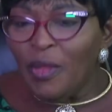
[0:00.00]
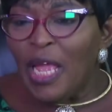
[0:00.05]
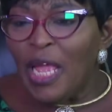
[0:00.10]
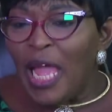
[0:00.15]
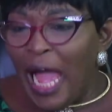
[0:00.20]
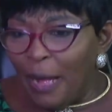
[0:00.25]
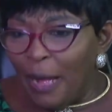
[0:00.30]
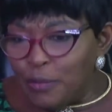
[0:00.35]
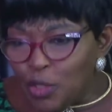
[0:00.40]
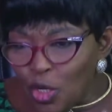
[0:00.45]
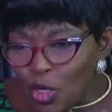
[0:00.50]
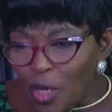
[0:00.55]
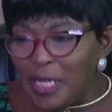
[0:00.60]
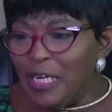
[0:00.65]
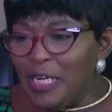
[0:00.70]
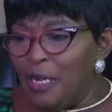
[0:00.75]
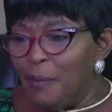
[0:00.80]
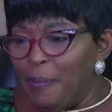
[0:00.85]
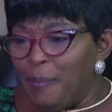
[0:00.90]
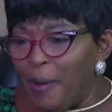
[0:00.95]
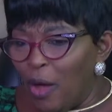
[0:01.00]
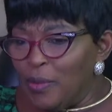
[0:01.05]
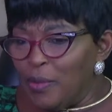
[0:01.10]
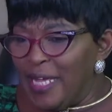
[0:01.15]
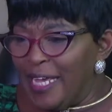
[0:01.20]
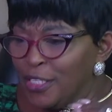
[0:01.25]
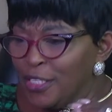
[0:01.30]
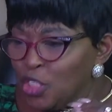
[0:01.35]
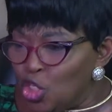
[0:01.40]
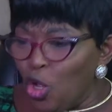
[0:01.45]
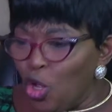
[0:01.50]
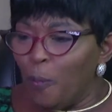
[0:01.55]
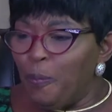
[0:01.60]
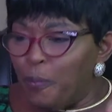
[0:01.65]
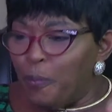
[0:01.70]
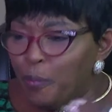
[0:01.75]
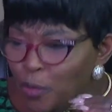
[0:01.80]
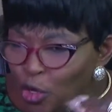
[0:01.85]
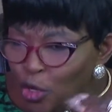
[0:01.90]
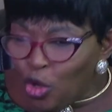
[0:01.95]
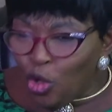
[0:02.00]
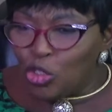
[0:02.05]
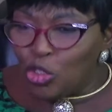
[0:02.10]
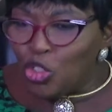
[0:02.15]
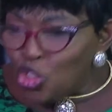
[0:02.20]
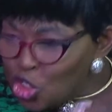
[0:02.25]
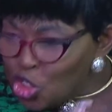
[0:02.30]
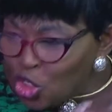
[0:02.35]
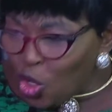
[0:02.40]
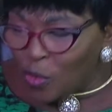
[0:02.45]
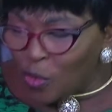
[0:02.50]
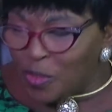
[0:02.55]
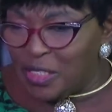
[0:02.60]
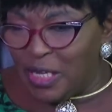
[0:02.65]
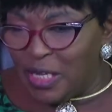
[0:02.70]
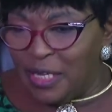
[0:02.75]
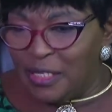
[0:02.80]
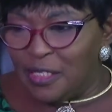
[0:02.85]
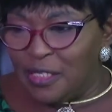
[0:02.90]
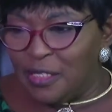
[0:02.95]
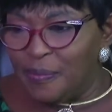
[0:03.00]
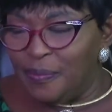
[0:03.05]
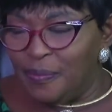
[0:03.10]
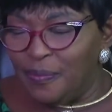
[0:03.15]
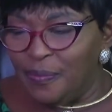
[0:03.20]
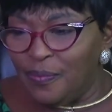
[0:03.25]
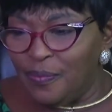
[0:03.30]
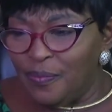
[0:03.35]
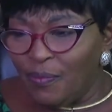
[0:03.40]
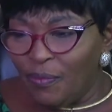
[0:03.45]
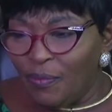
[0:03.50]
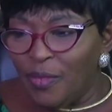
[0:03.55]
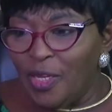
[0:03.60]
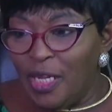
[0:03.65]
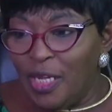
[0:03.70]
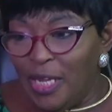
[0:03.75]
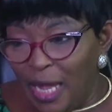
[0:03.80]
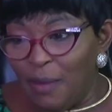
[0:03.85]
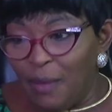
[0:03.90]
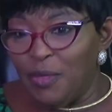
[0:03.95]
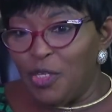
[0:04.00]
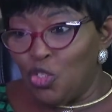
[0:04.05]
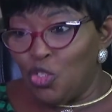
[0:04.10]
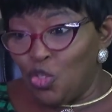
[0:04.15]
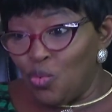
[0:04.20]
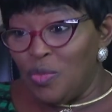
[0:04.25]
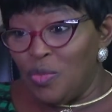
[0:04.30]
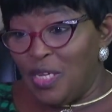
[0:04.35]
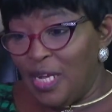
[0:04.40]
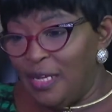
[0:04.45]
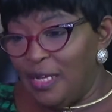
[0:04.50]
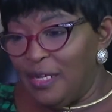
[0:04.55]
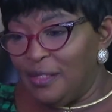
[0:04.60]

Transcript: I'm talking about a top-notch success. Hear me today.